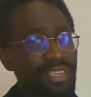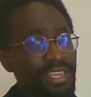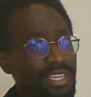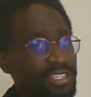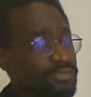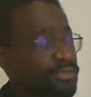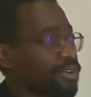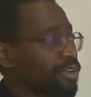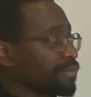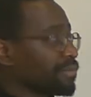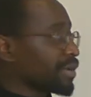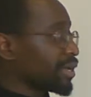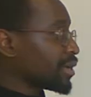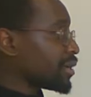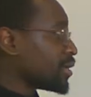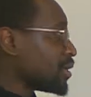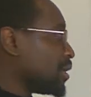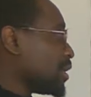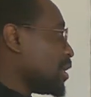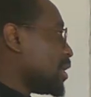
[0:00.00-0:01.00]
It's very big.
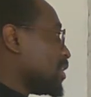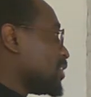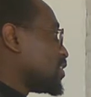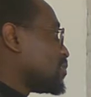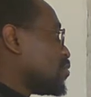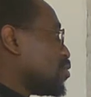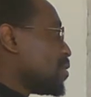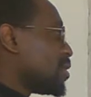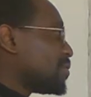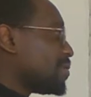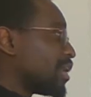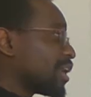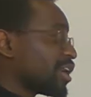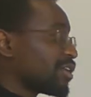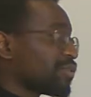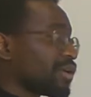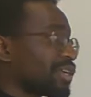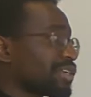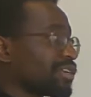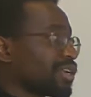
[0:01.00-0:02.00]
The mobile market
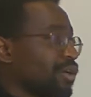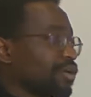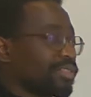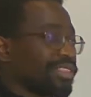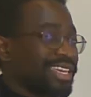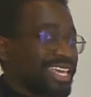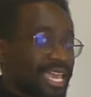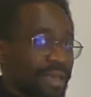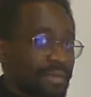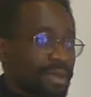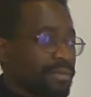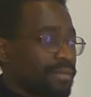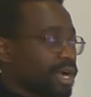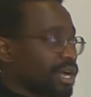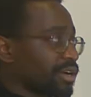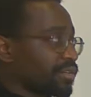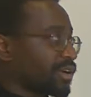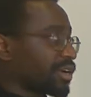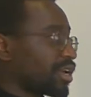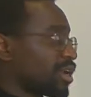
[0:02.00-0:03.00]
right now, the gaming
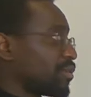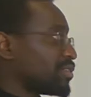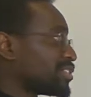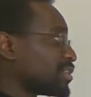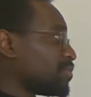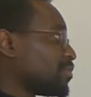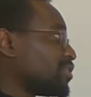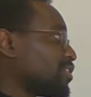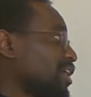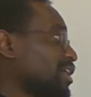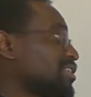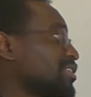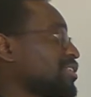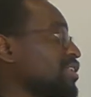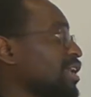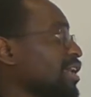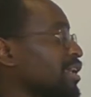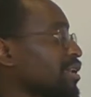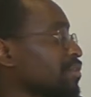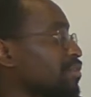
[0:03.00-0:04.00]
market right now, is about
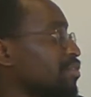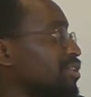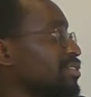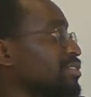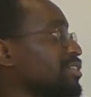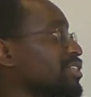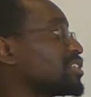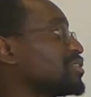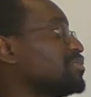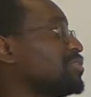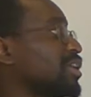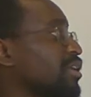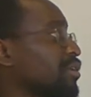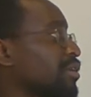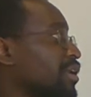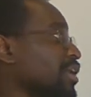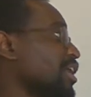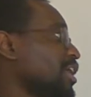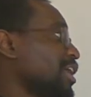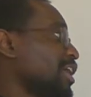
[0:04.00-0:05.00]
99.6
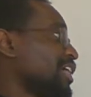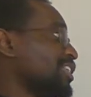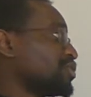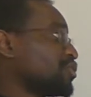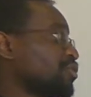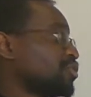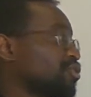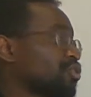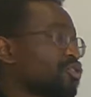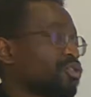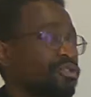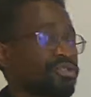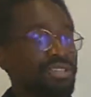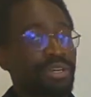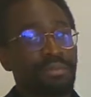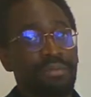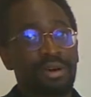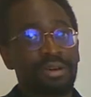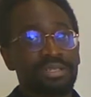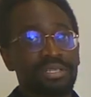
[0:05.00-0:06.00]
billion. It's going to grow to
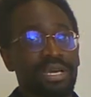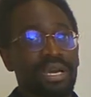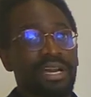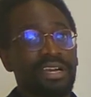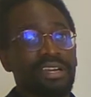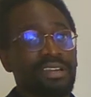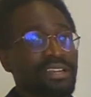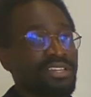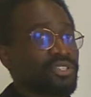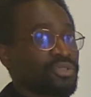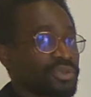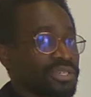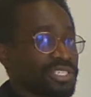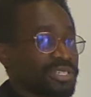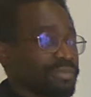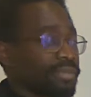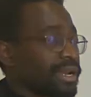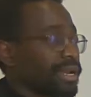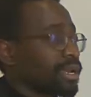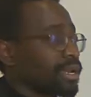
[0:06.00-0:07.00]
about
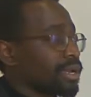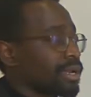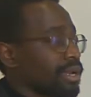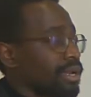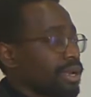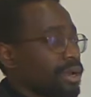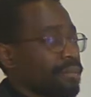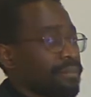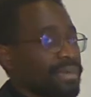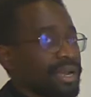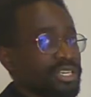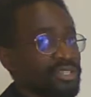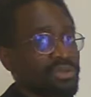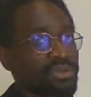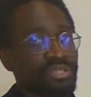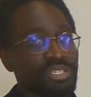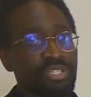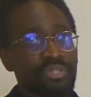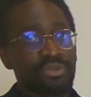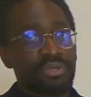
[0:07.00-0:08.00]
120 by
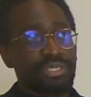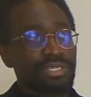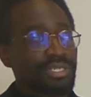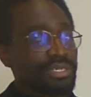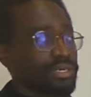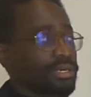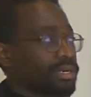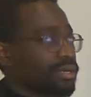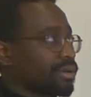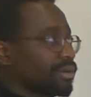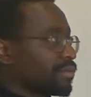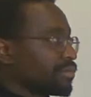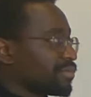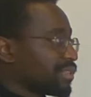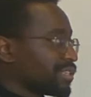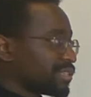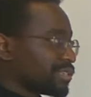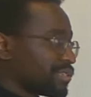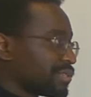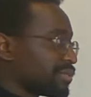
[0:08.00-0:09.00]
2020.
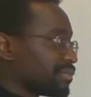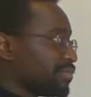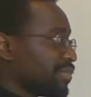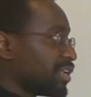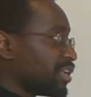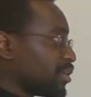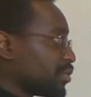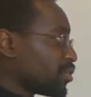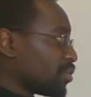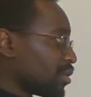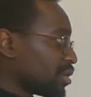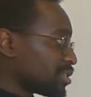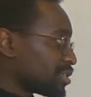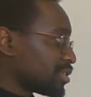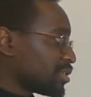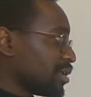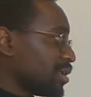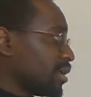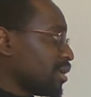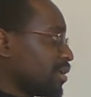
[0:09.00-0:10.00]
This is $1 billion.
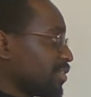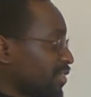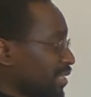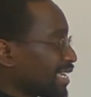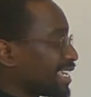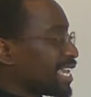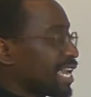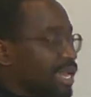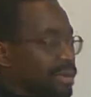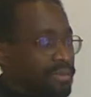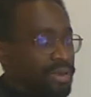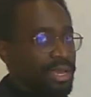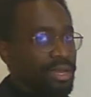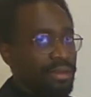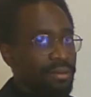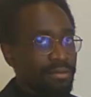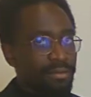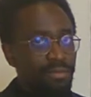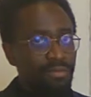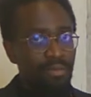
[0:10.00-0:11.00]

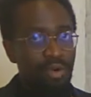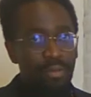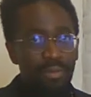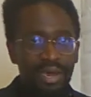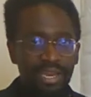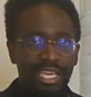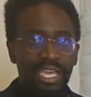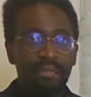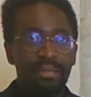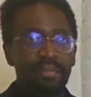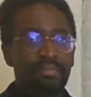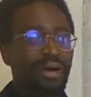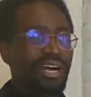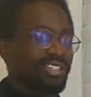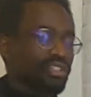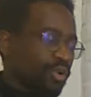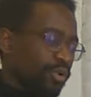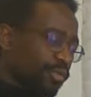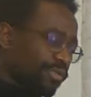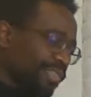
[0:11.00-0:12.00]
The mobile gaming part
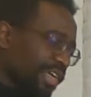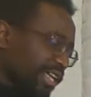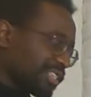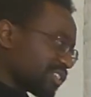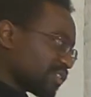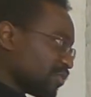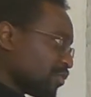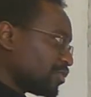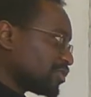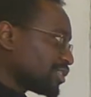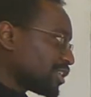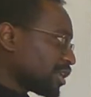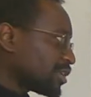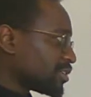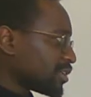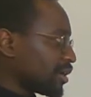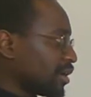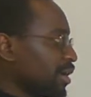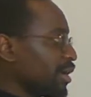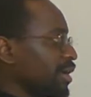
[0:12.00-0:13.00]
of that small
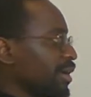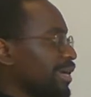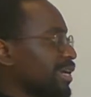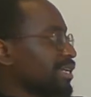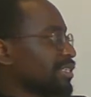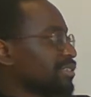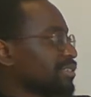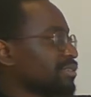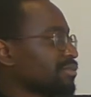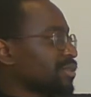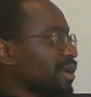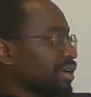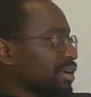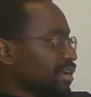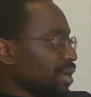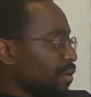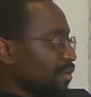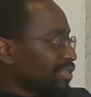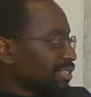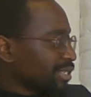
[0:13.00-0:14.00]
sector is right
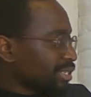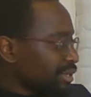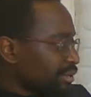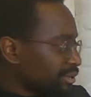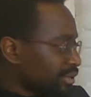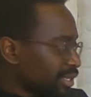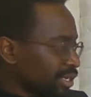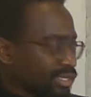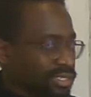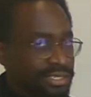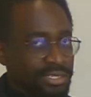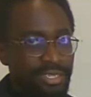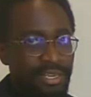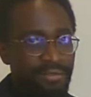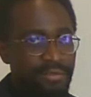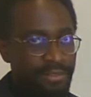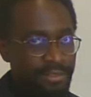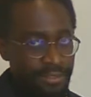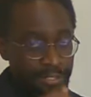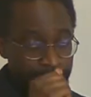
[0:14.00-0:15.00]
now is around
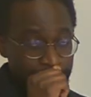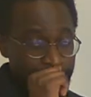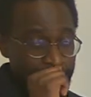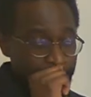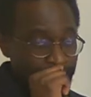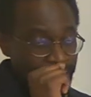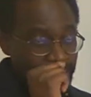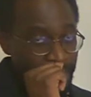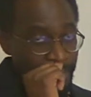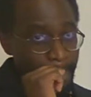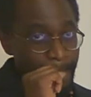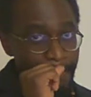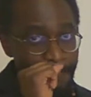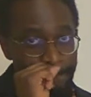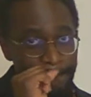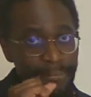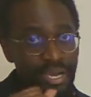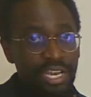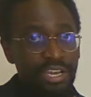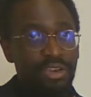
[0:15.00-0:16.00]
$37
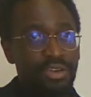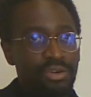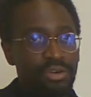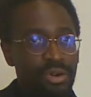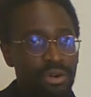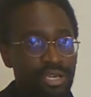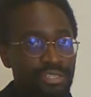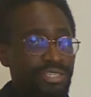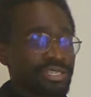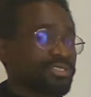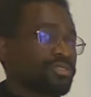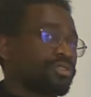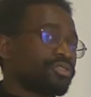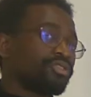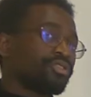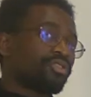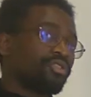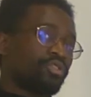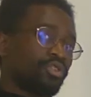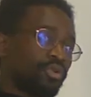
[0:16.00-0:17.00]
billion. It's going to
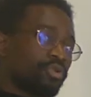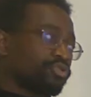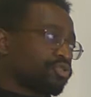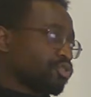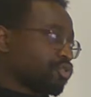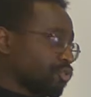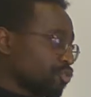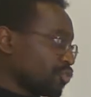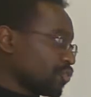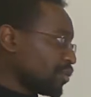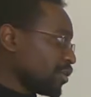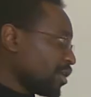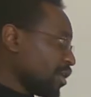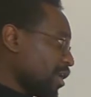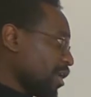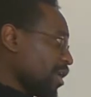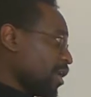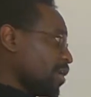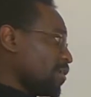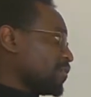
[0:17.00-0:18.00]
grow to
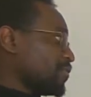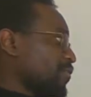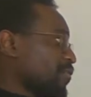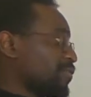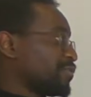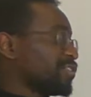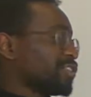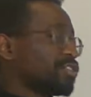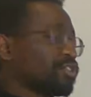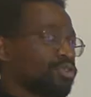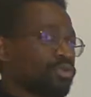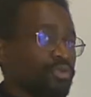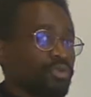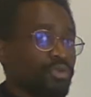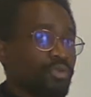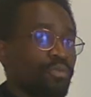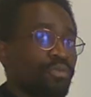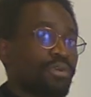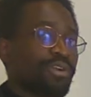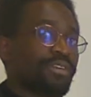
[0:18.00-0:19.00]

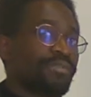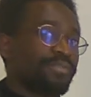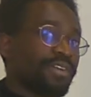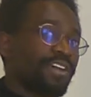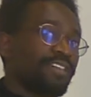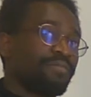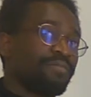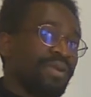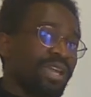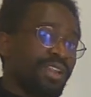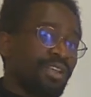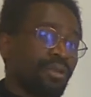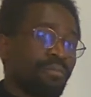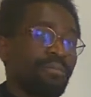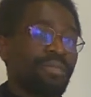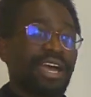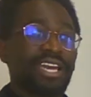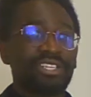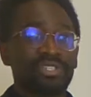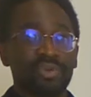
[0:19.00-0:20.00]
52.5 billion
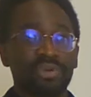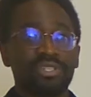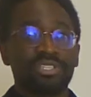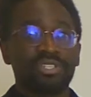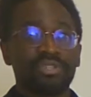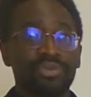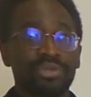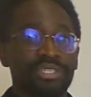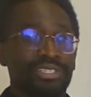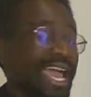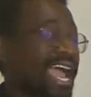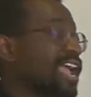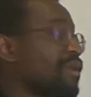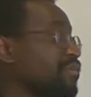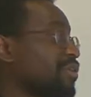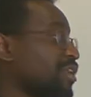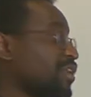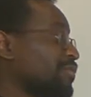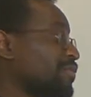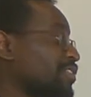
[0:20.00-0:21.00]
by 2020. I
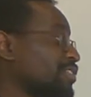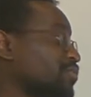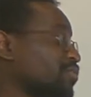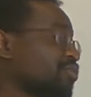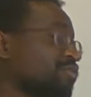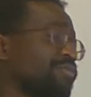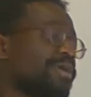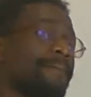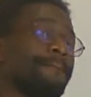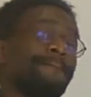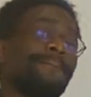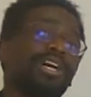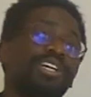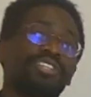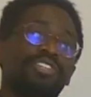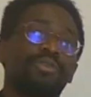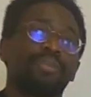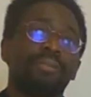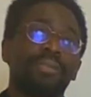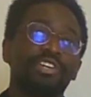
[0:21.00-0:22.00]
believe this is going to be
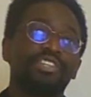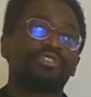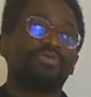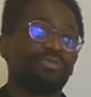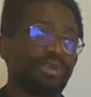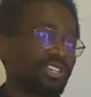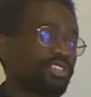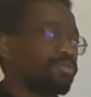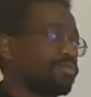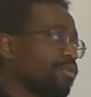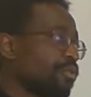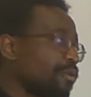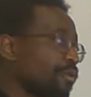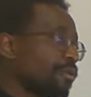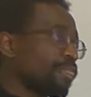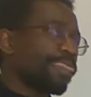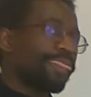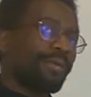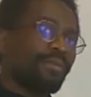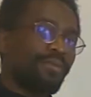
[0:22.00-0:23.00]
much, much, much more.
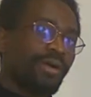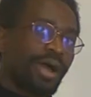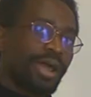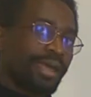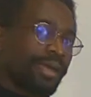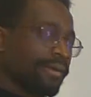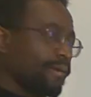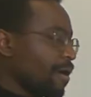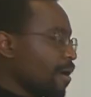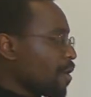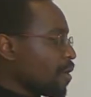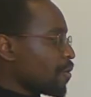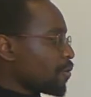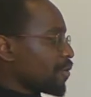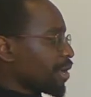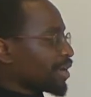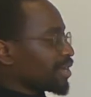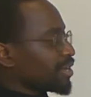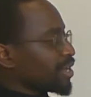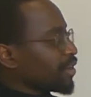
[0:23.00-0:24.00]
Why?
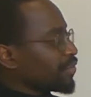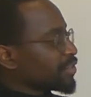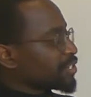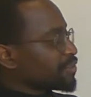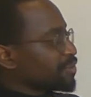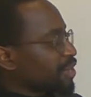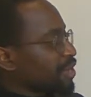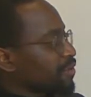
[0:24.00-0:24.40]
Right now, the